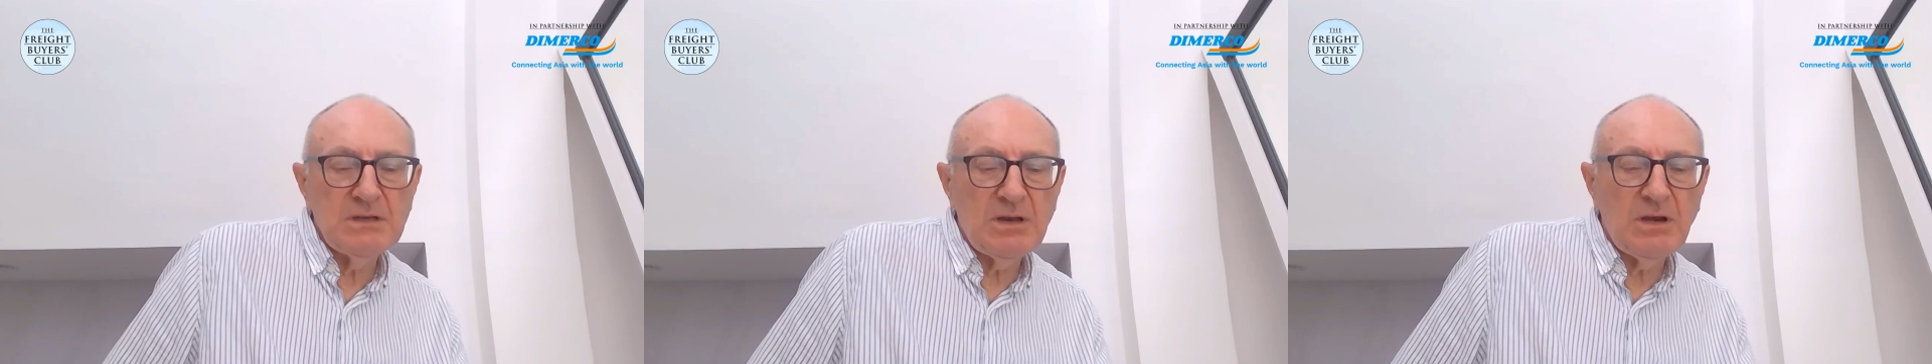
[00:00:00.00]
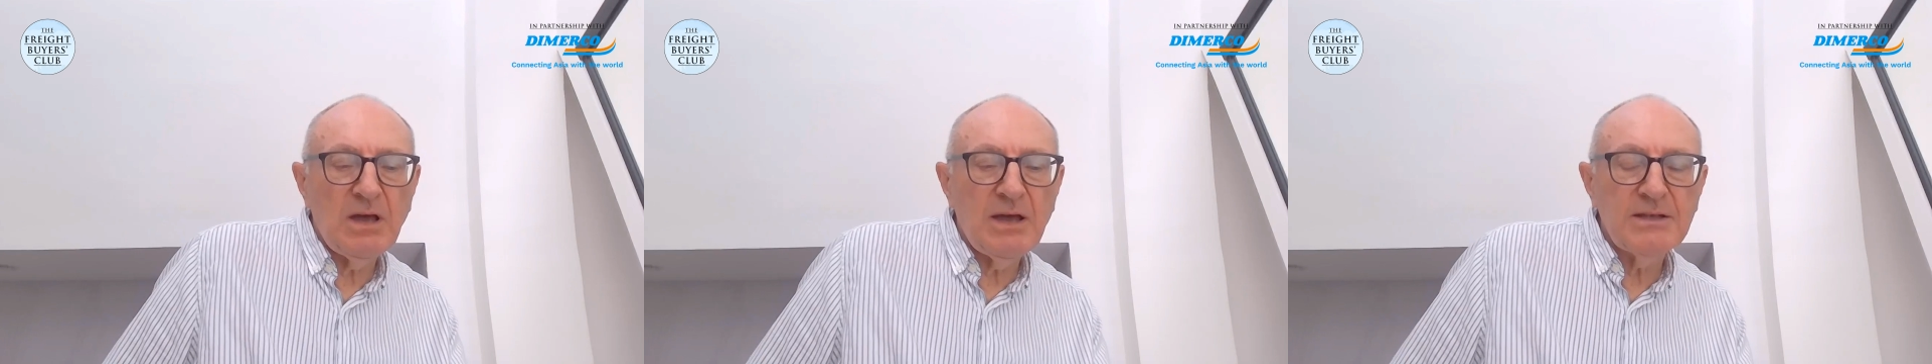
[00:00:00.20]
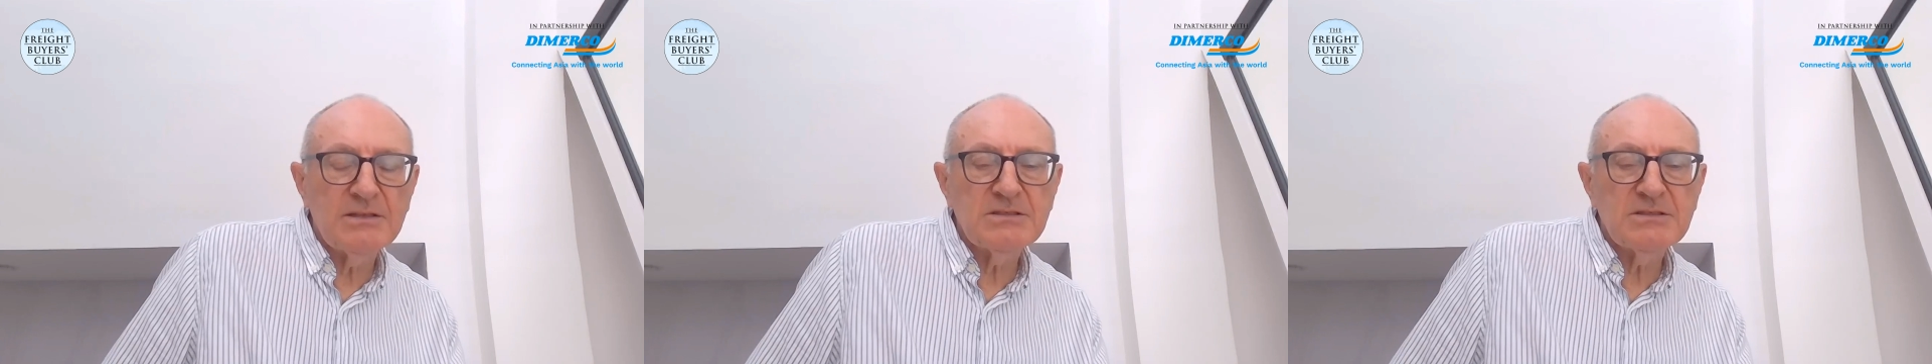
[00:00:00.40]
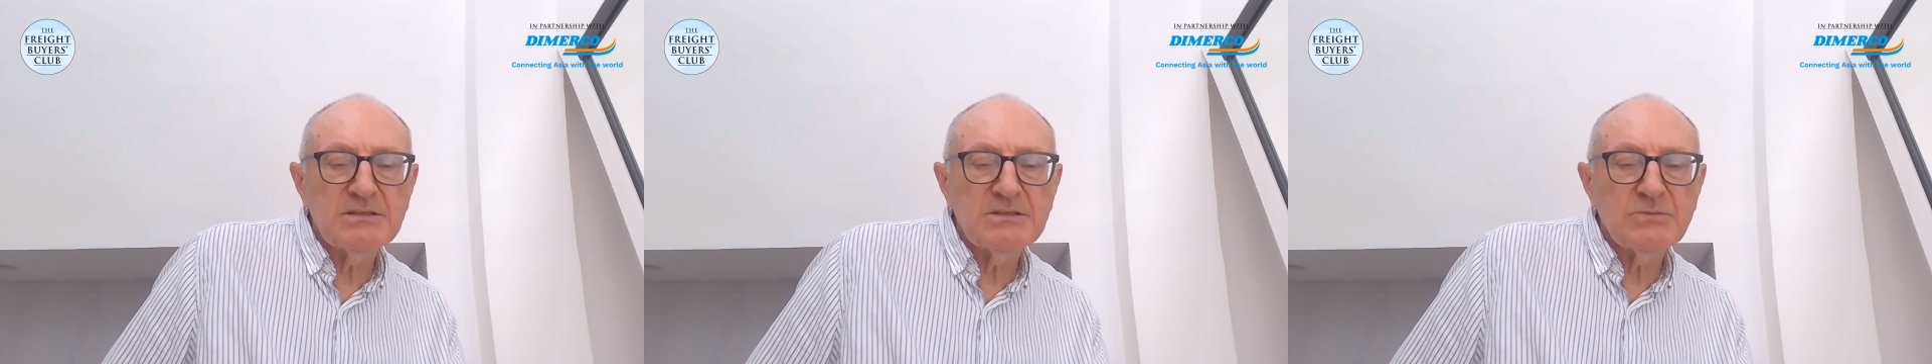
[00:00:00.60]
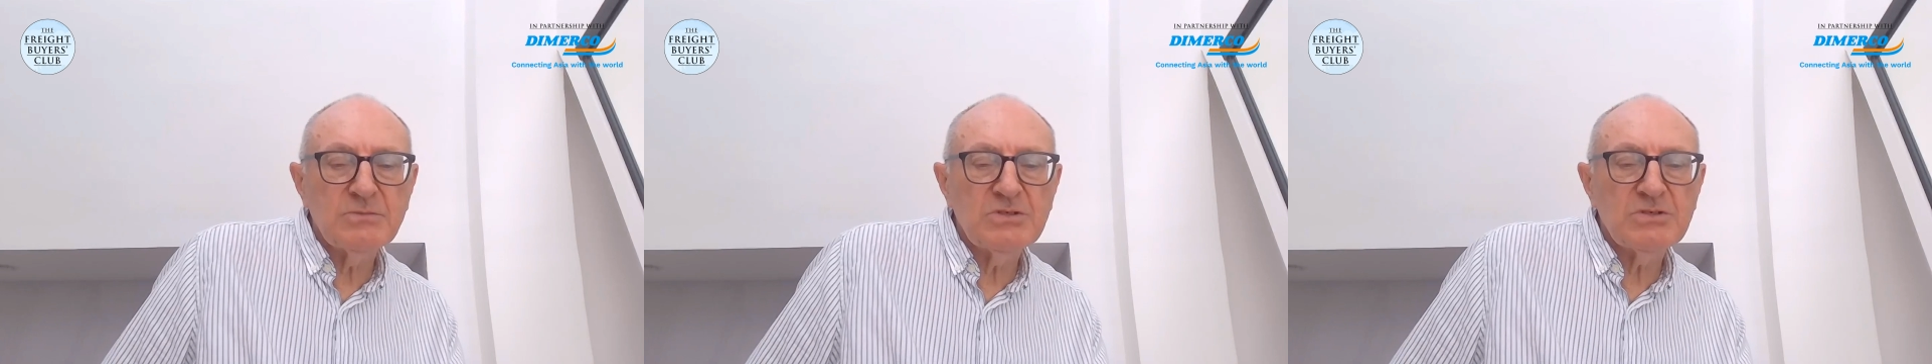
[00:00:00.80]

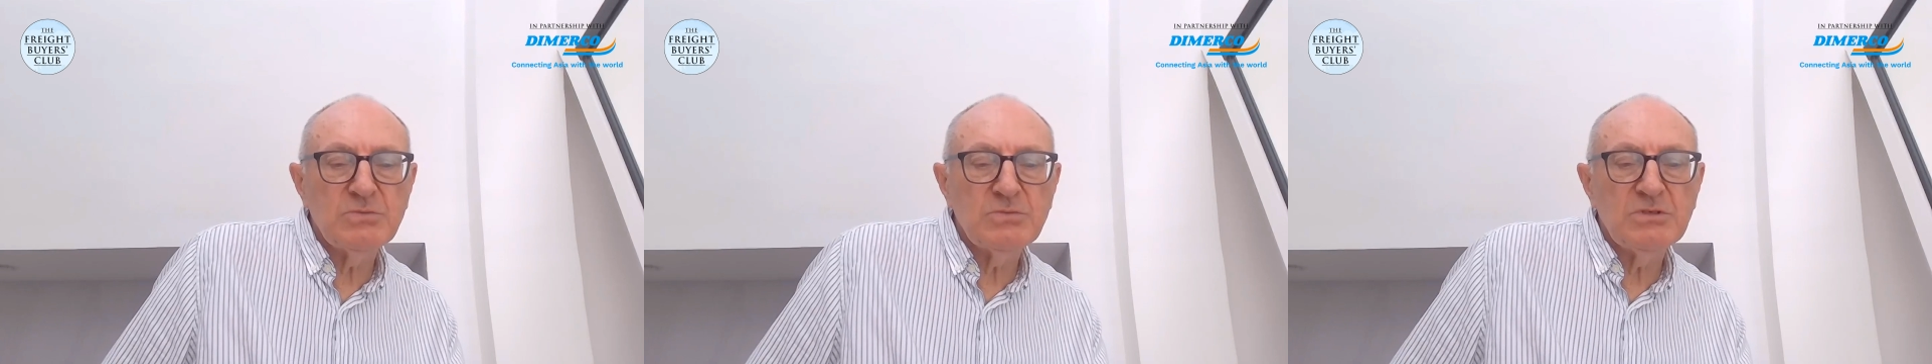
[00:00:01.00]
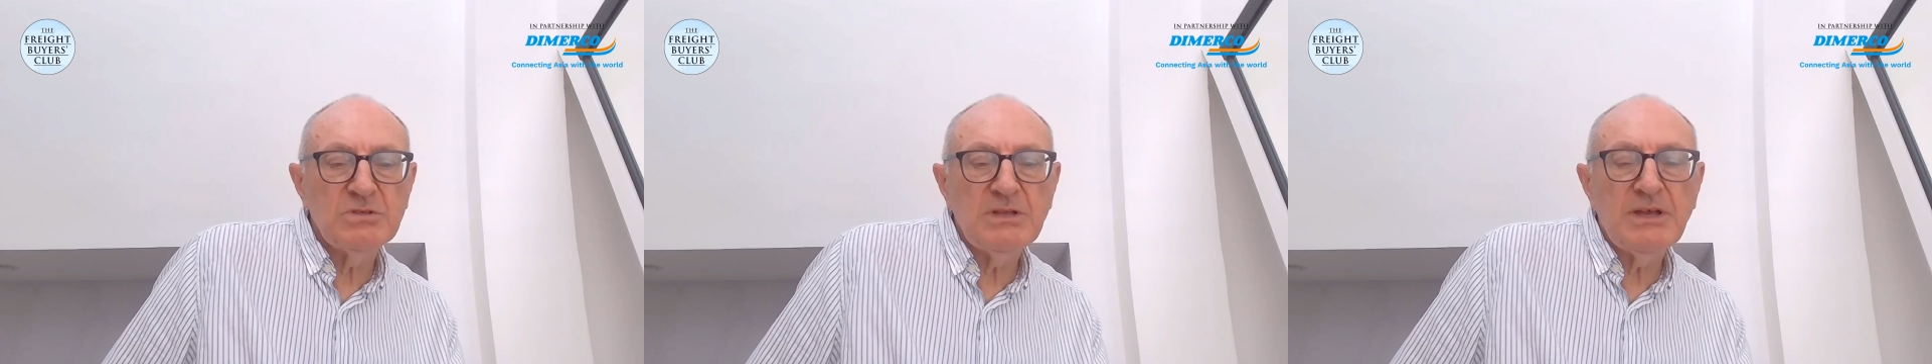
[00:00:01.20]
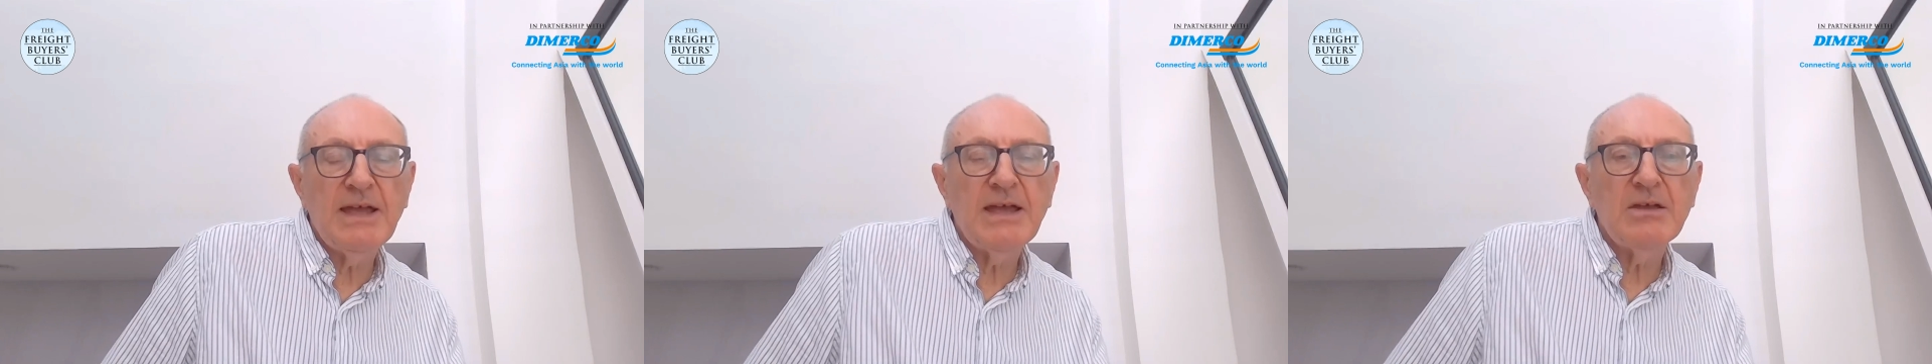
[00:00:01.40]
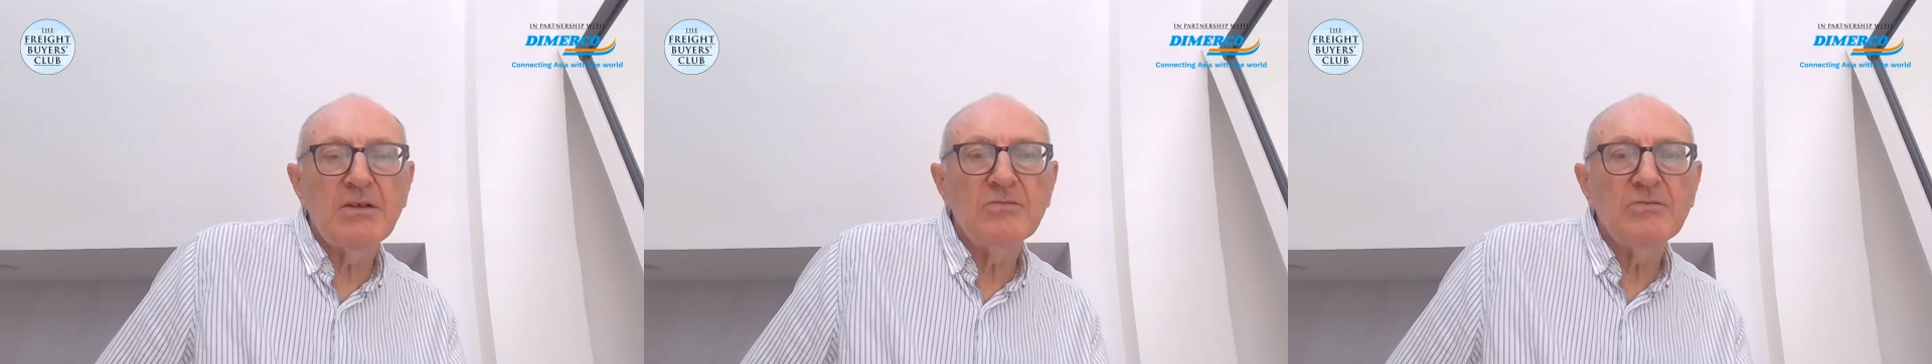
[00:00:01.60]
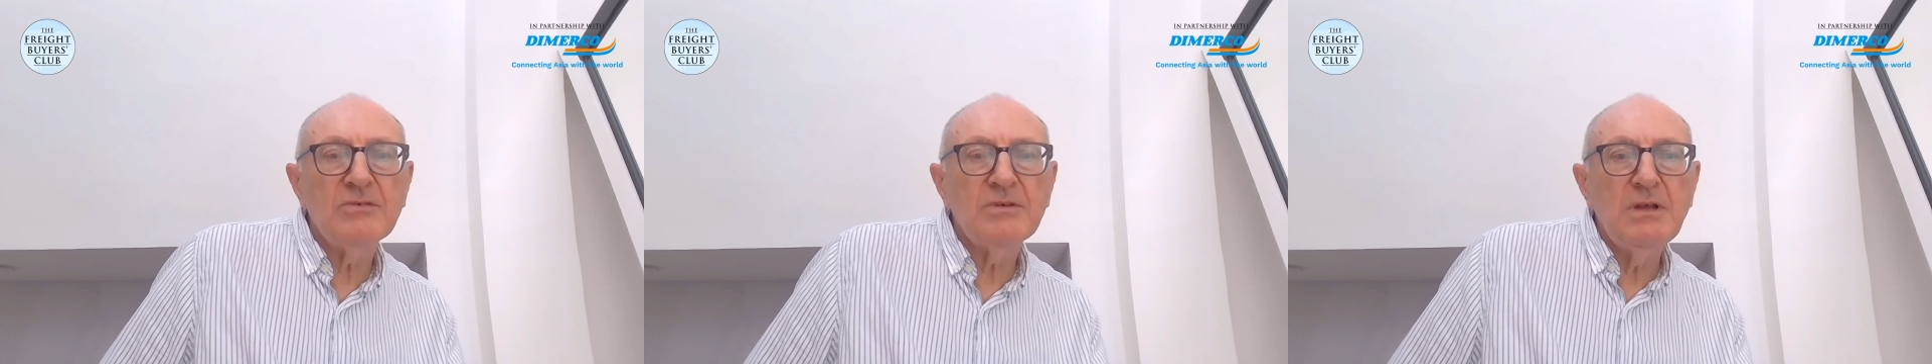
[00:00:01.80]
alliances, which will
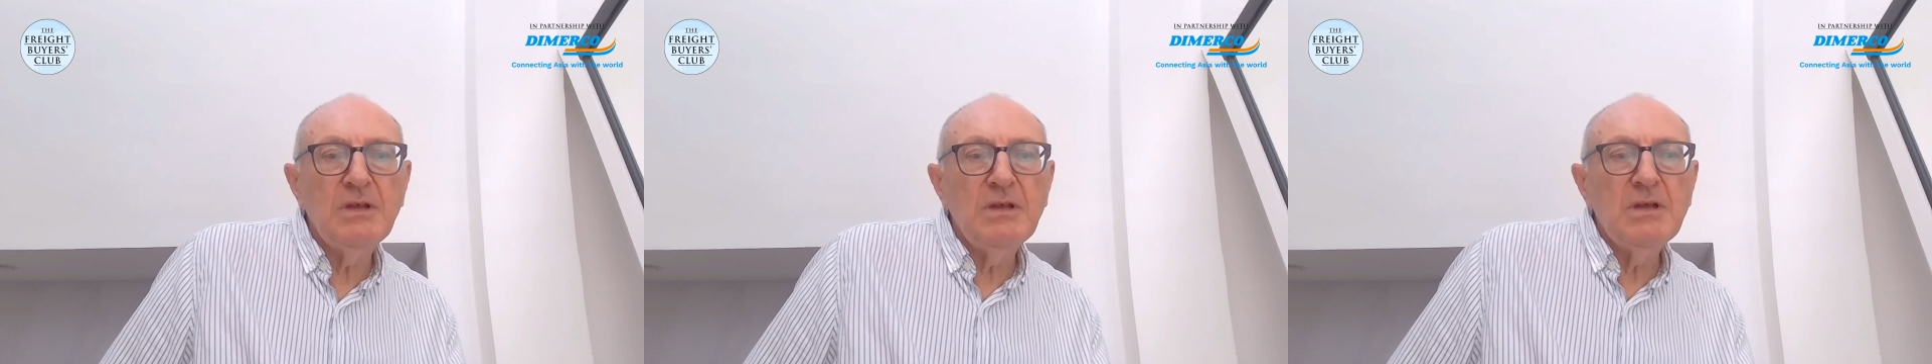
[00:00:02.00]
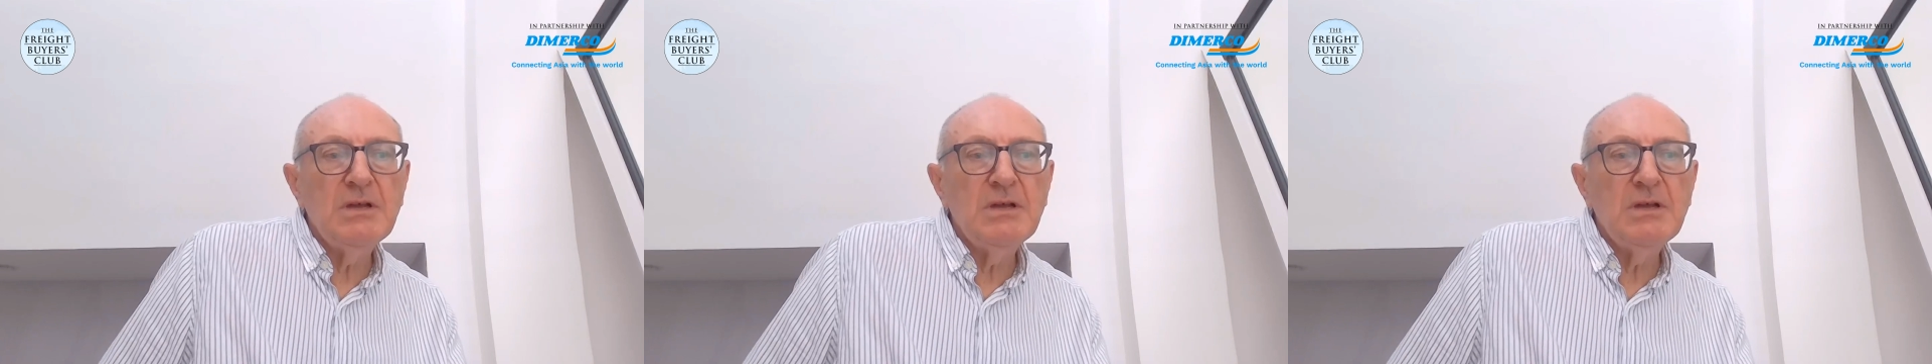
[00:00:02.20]
have